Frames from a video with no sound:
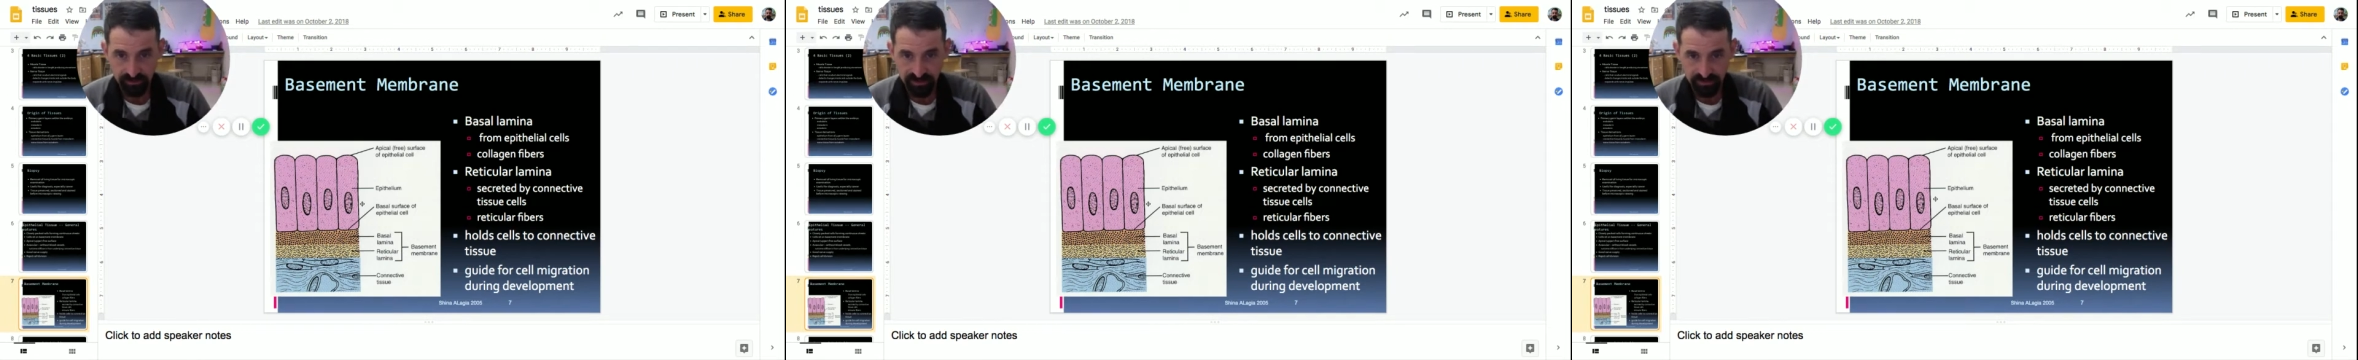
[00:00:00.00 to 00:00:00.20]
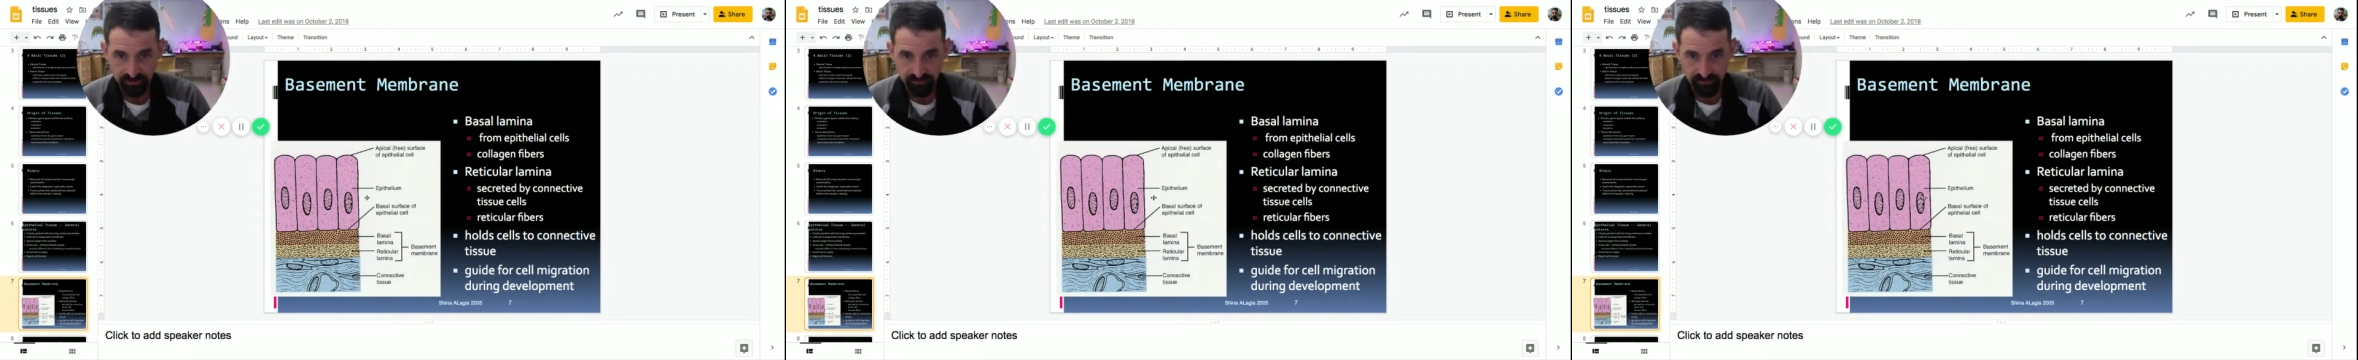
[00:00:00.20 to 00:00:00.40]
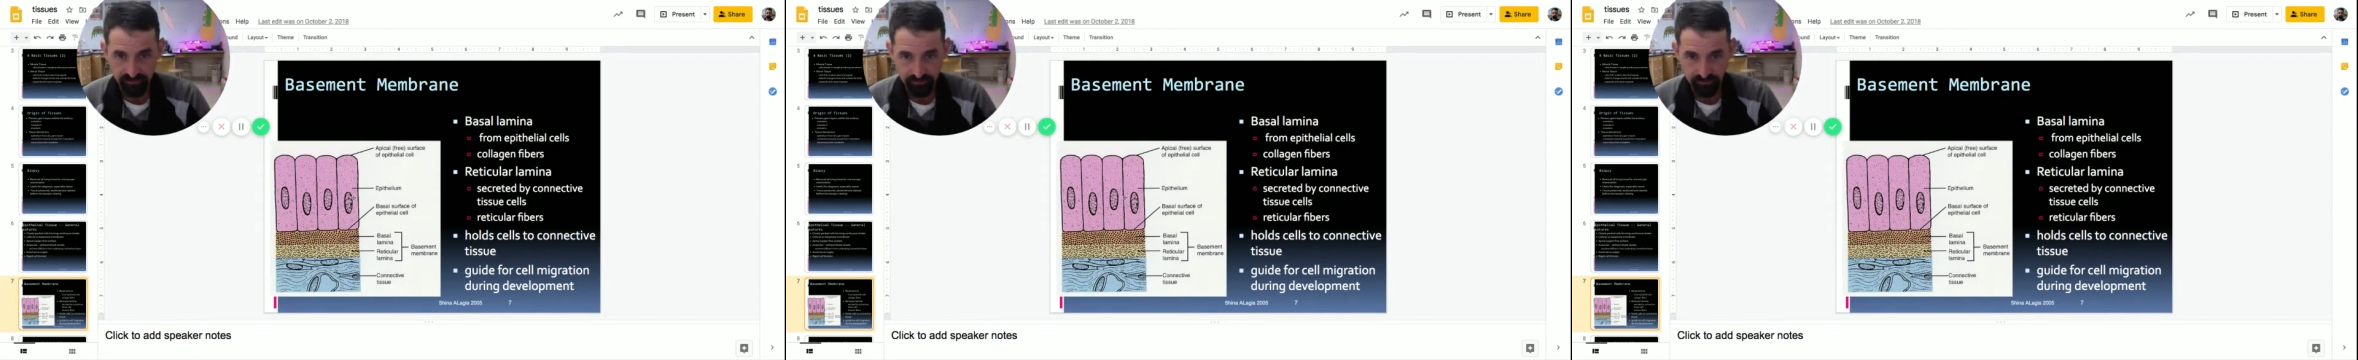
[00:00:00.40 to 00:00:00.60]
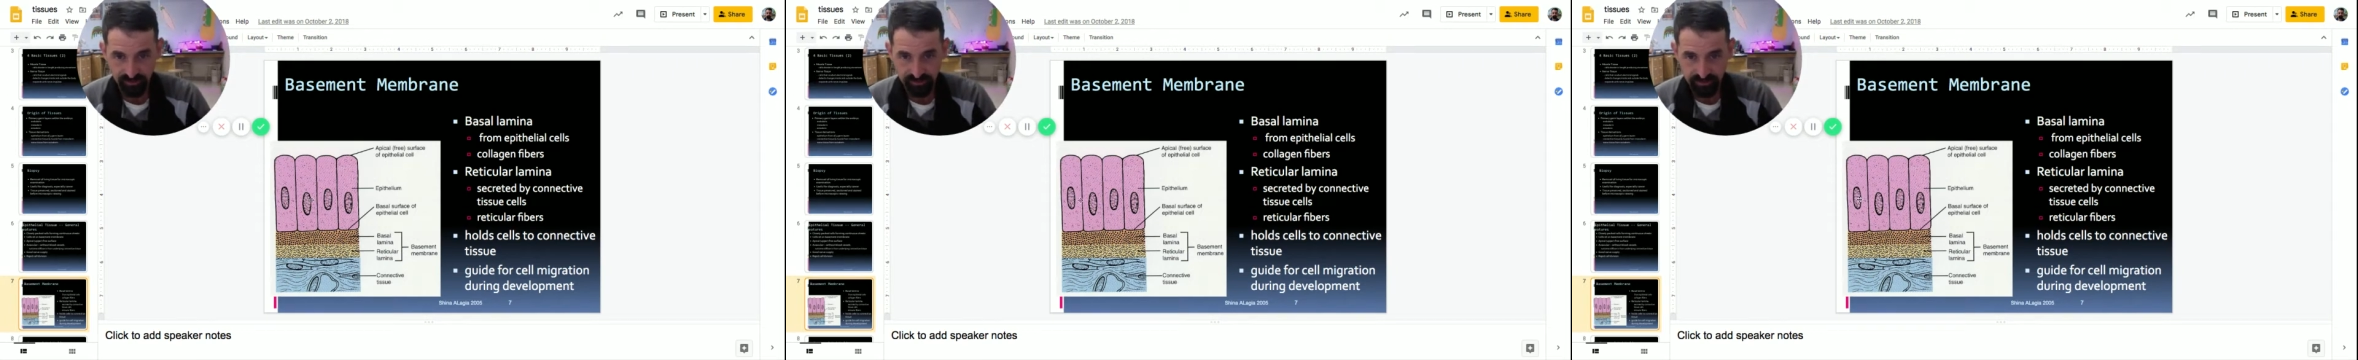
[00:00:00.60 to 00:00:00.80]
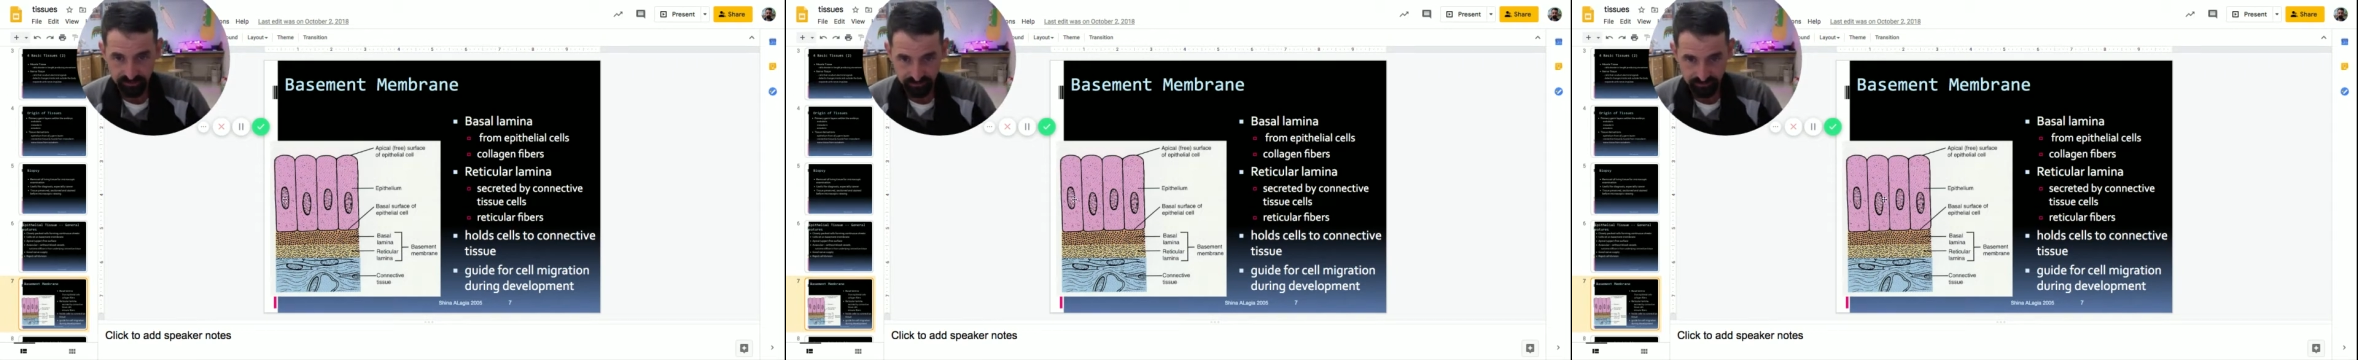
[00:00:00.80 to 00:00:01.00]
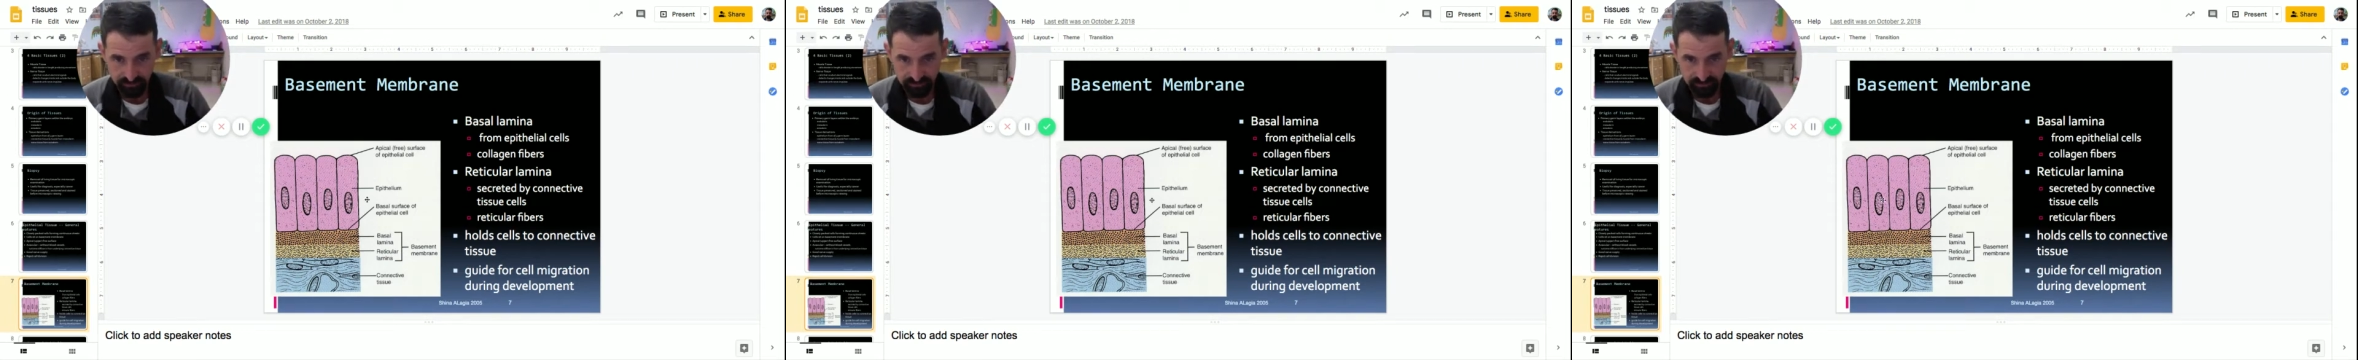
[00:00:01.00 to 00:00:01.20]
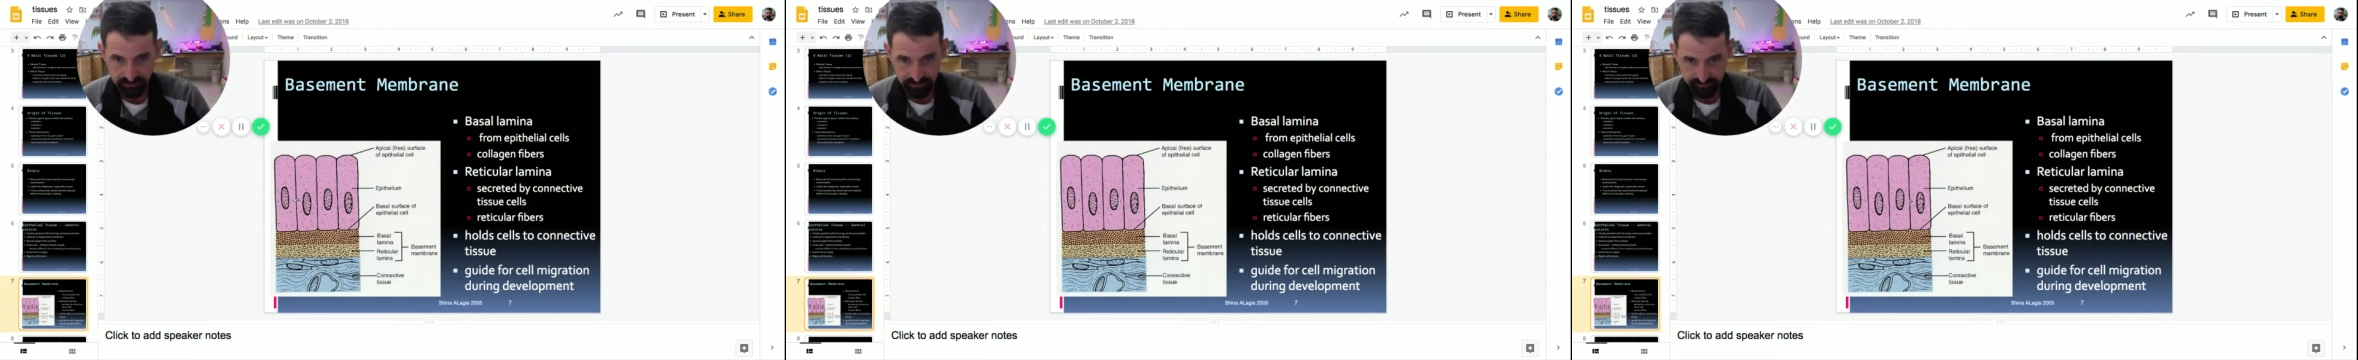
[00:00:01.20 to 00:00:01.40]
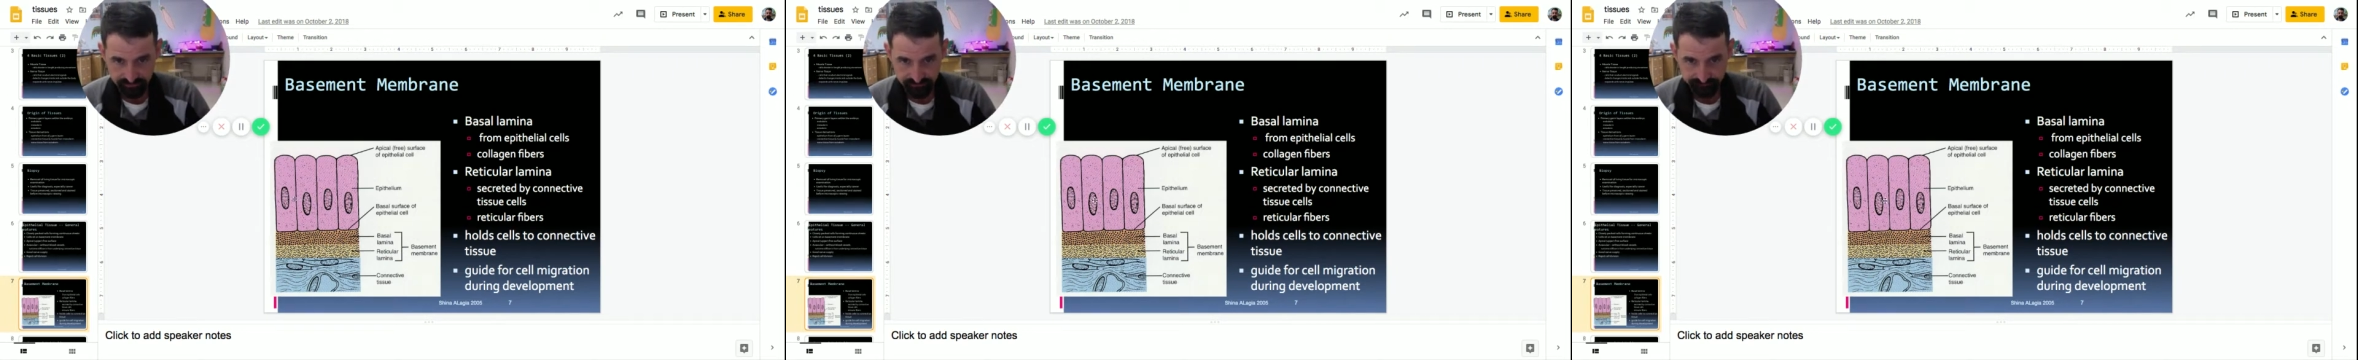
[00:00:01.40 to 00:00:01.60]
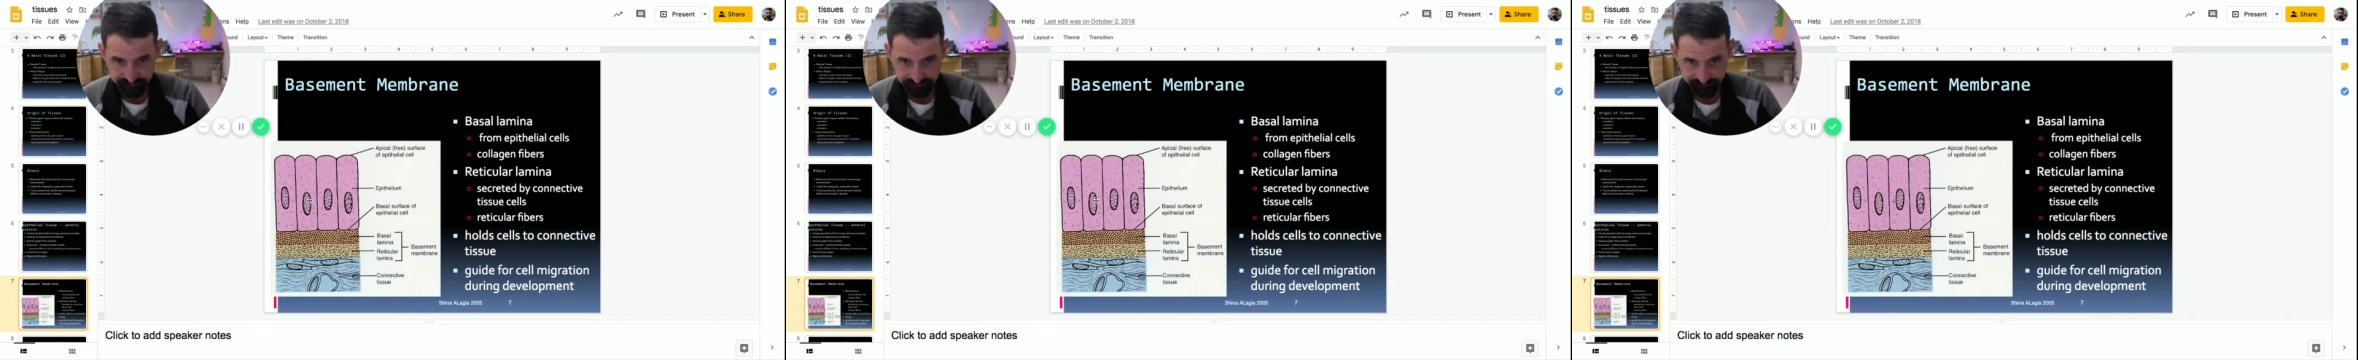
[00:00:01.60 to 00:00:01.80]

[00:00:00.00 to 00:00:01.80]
layer of epithelial cells.